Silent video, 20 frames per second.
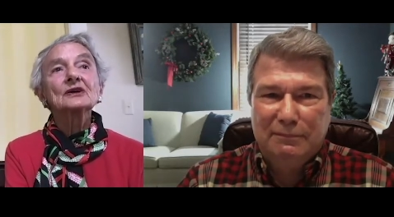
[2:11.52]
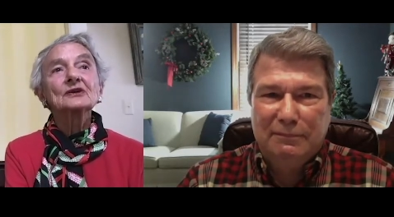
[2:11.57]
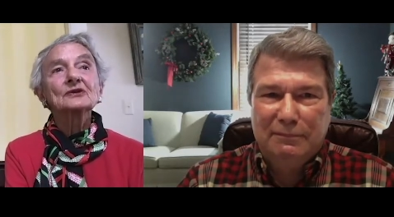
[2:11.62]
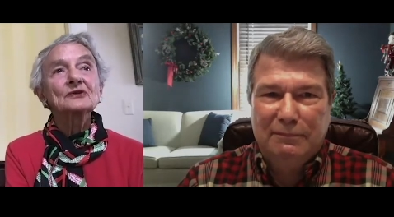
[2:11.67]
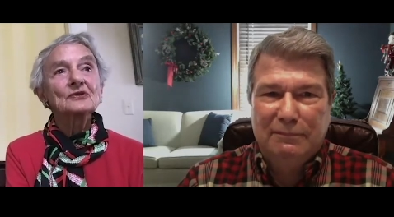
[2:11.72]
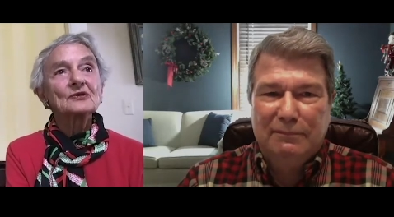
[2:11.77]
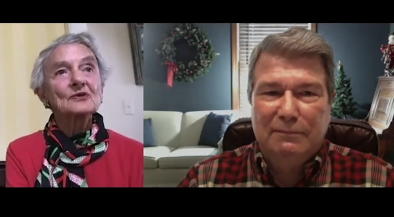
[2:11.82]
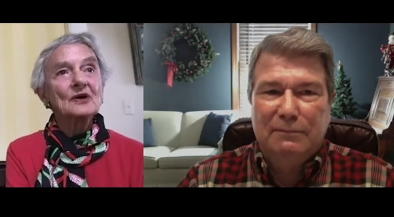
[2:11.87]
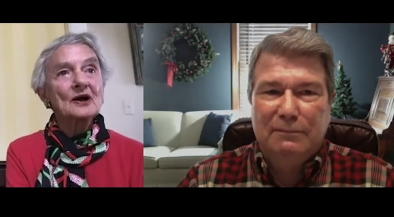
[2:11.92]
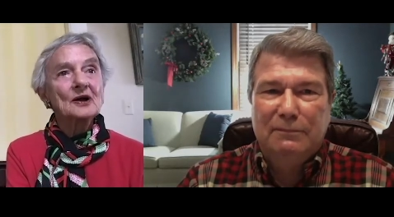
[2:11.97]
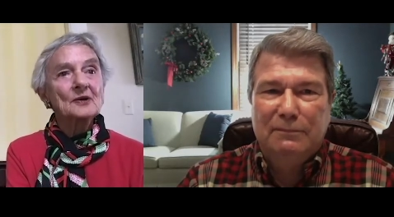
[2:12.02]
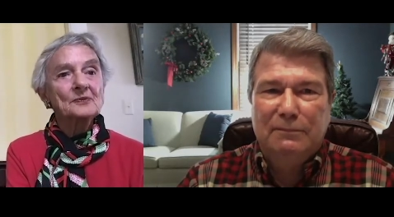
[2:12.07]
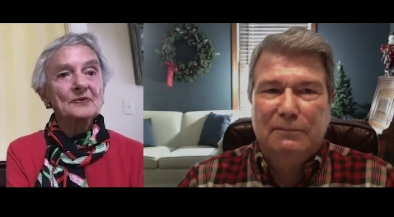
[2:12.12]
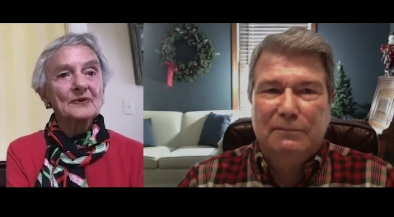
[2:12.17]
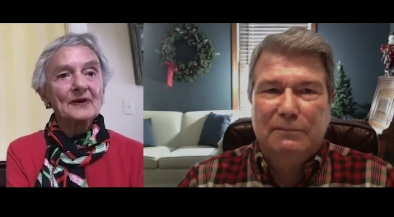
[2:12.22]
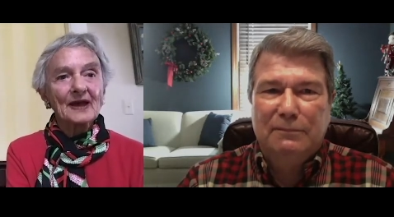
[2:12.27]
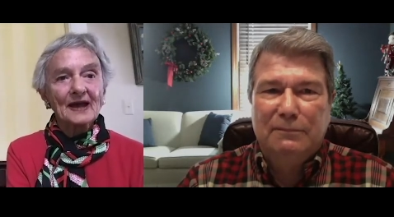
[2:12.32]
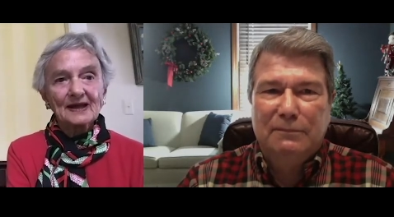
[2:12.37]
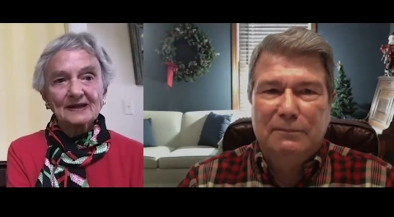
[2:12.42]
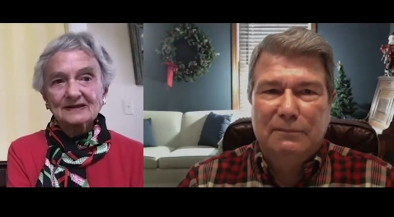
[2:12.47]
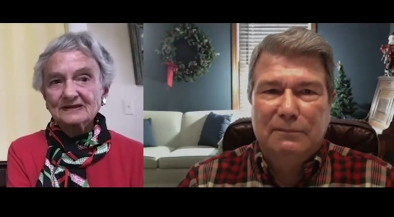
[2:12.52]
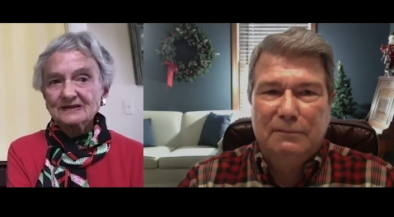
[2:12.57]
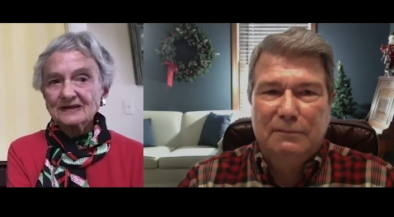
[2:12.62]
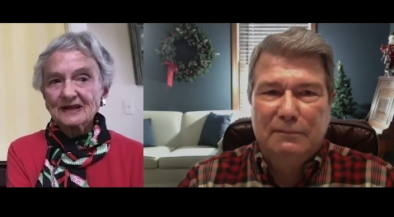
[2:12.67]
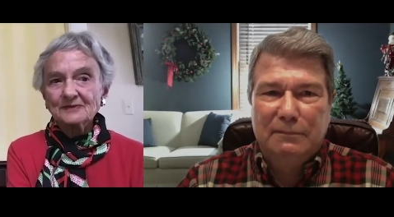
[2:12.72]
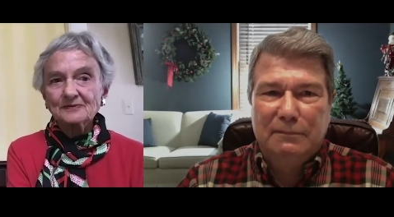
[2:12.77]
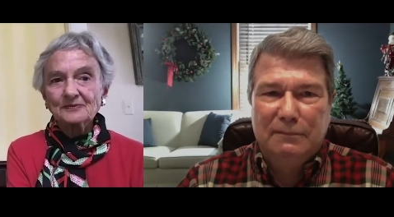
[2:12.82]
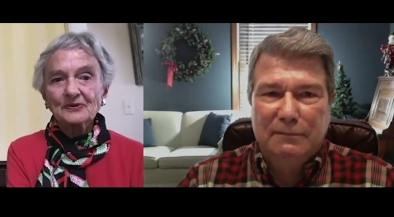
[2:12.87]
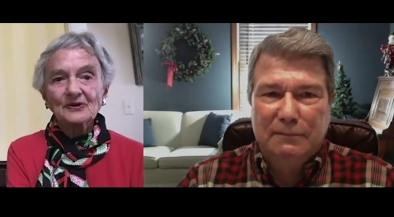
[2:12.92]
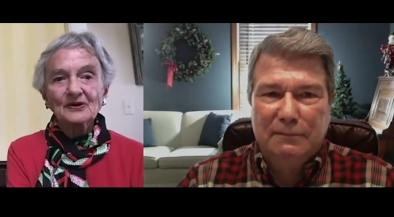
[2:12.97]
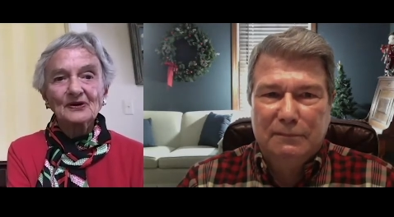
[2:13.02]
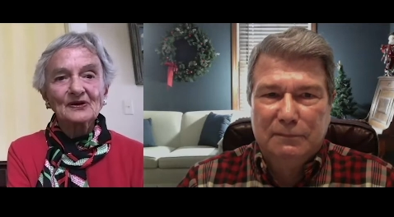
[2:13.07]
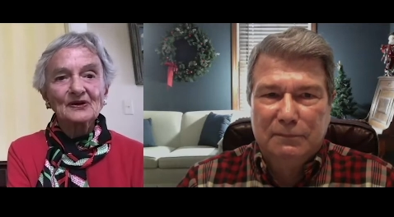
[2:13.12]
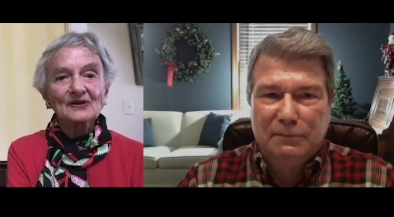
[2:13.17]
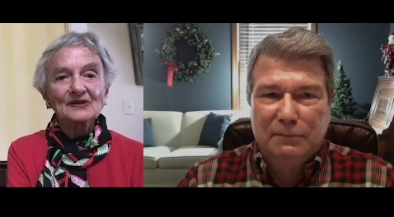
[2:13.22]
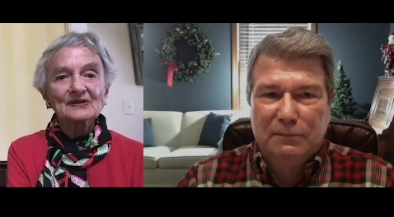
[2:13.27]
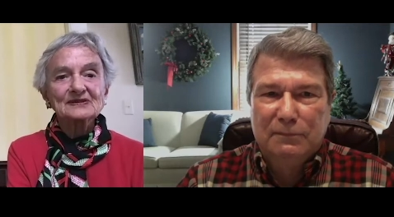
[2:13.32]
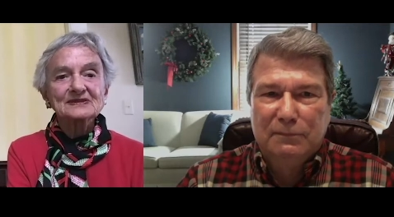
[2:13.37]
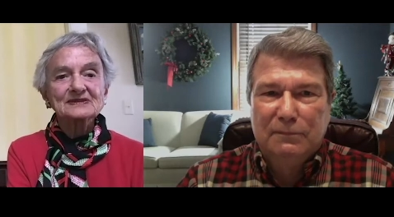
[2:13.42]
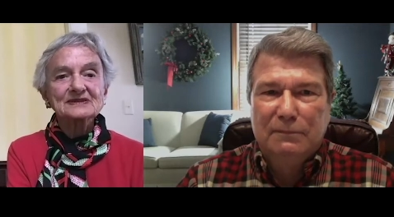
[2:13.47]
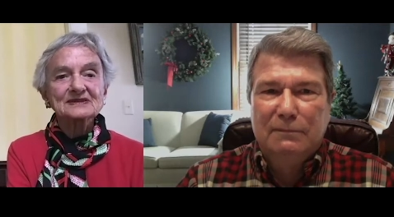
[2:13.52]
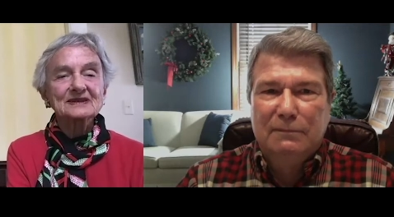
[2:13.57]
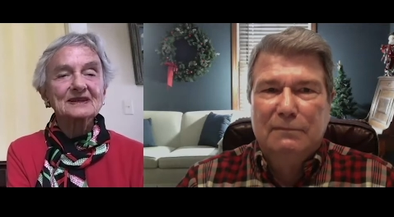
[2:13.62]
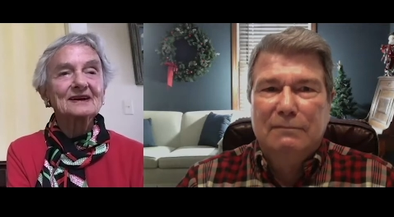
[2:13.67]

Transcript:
Speaker 1: grew up at St. Paul's.